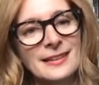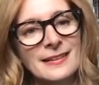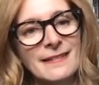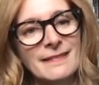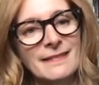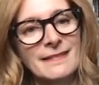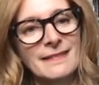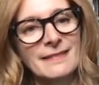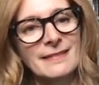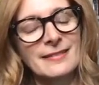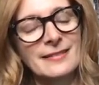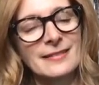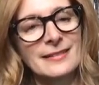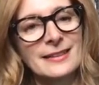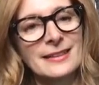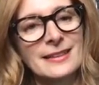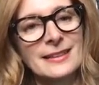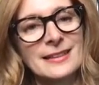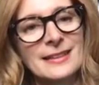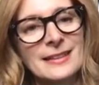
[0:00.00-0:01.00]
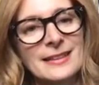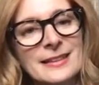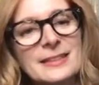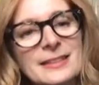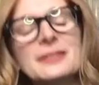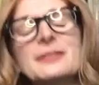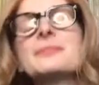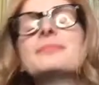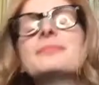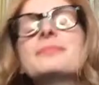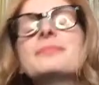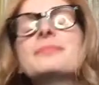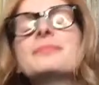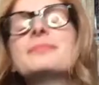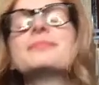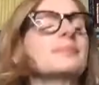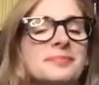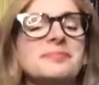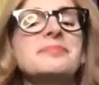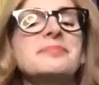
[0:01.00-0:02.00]

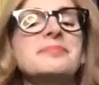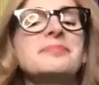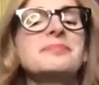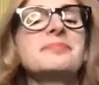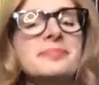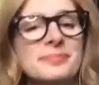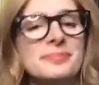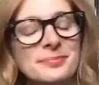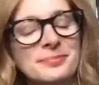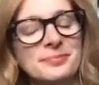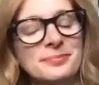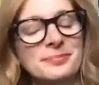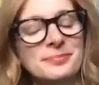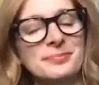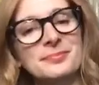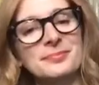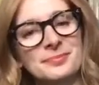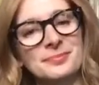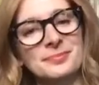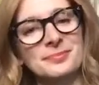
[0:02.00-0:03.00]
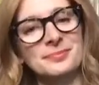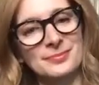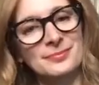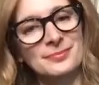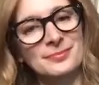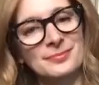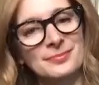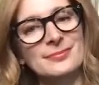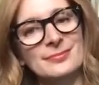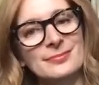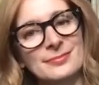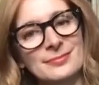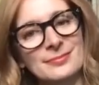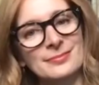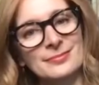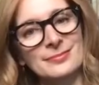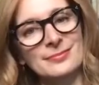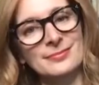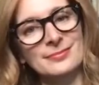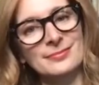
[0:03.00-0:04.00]

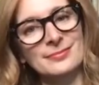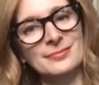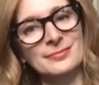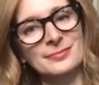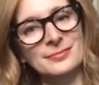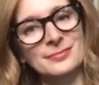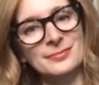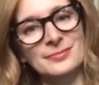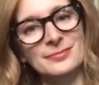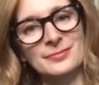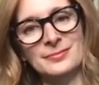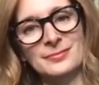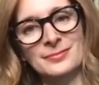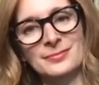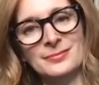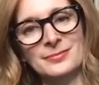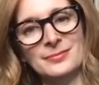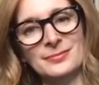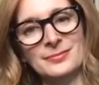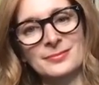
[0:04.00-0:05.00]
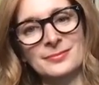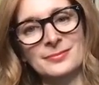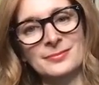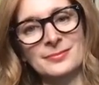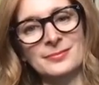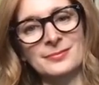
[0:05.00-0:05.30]
(silent)